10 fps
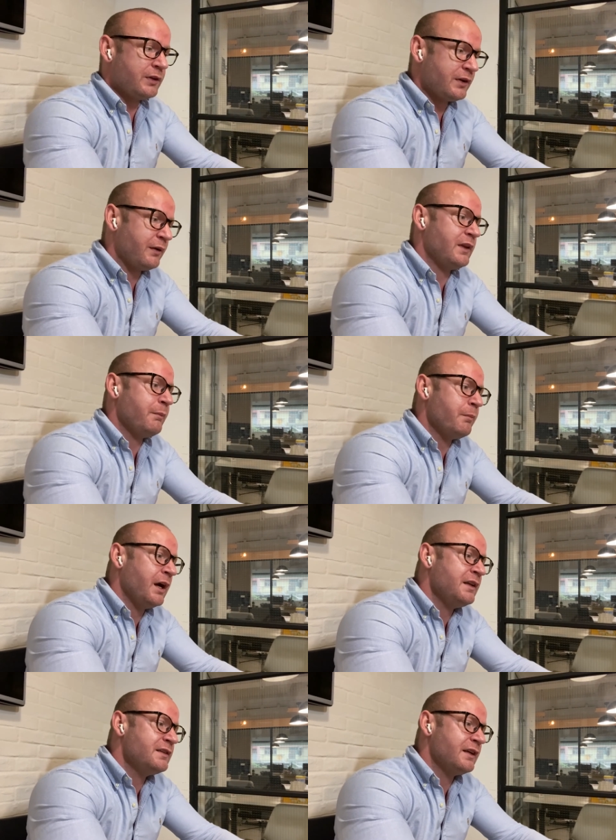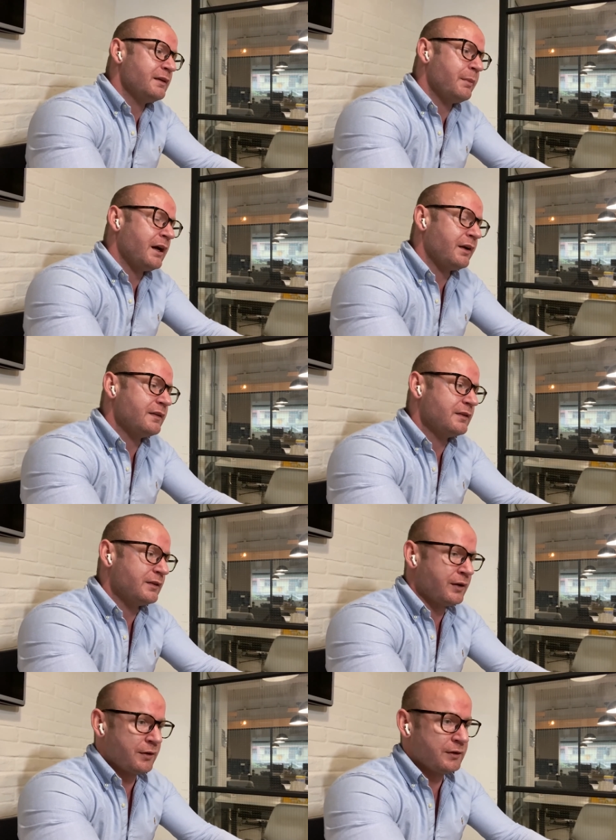to have that mindset about
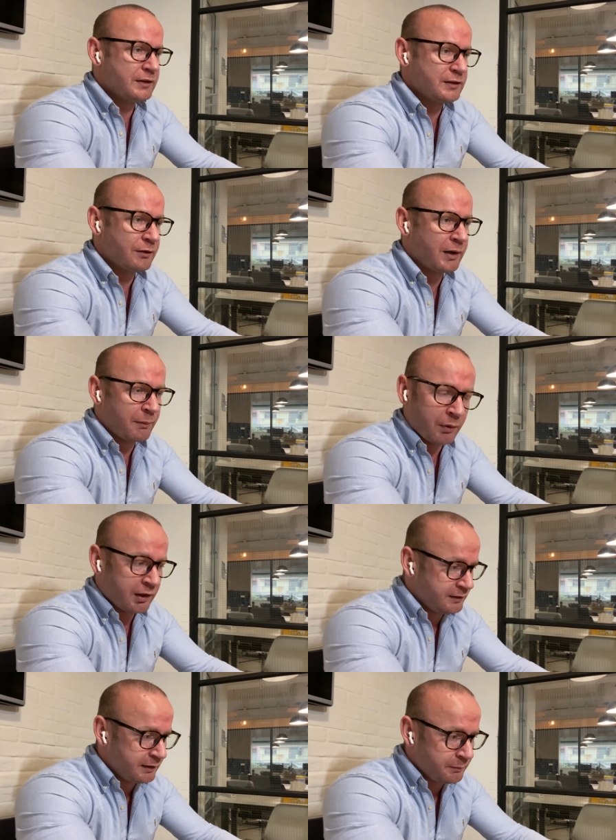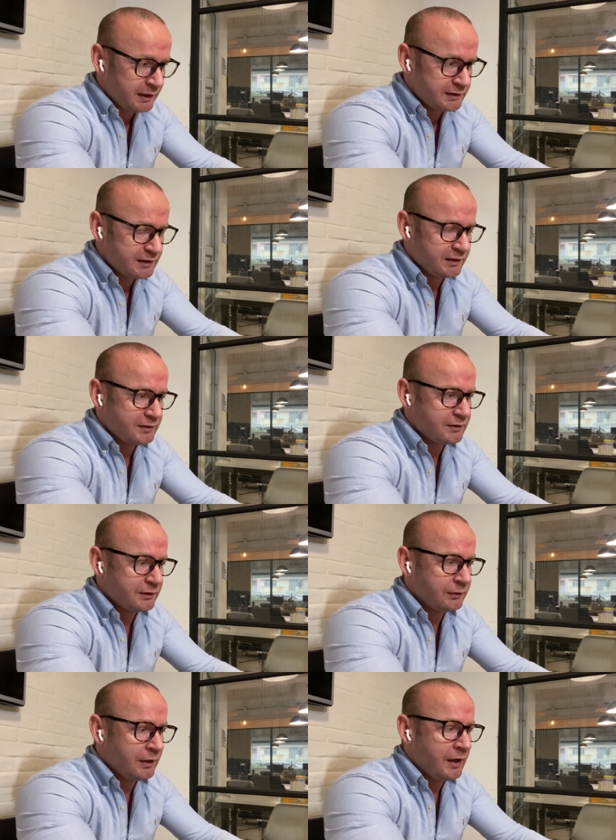it, this direct marketing mindset to
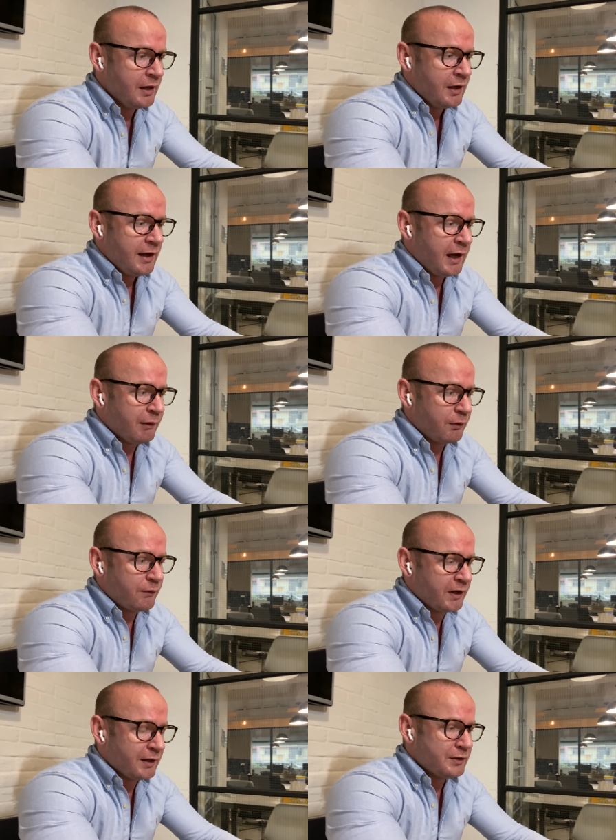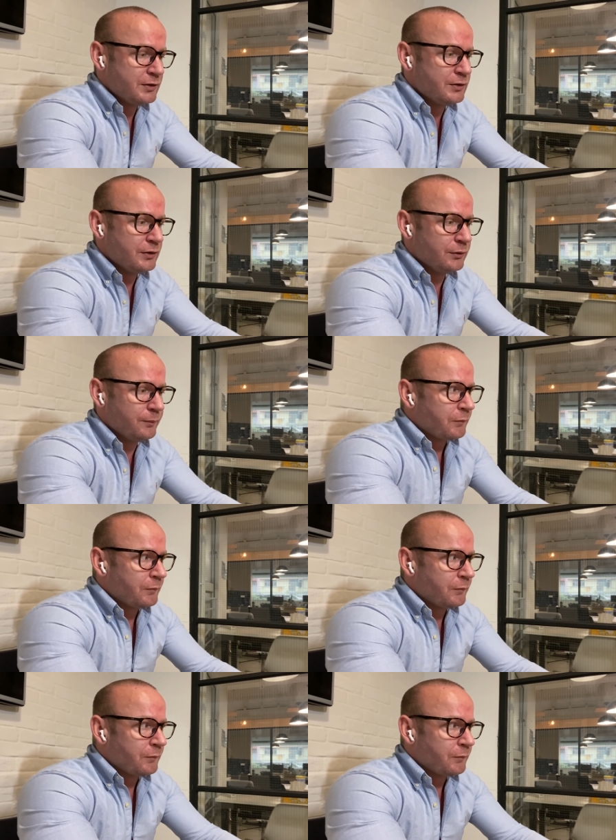everything that you do.